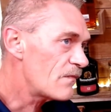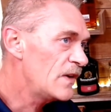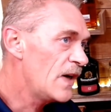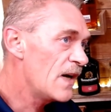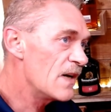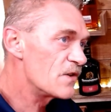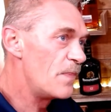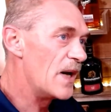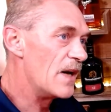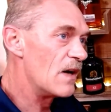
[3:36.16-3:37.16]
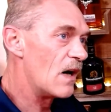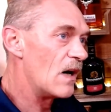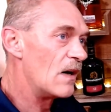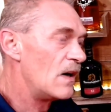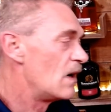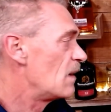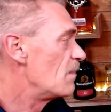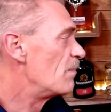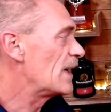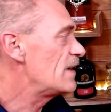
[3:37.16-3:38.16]
has been
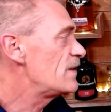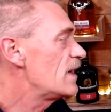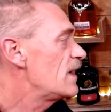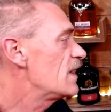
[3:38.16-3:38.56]
blended.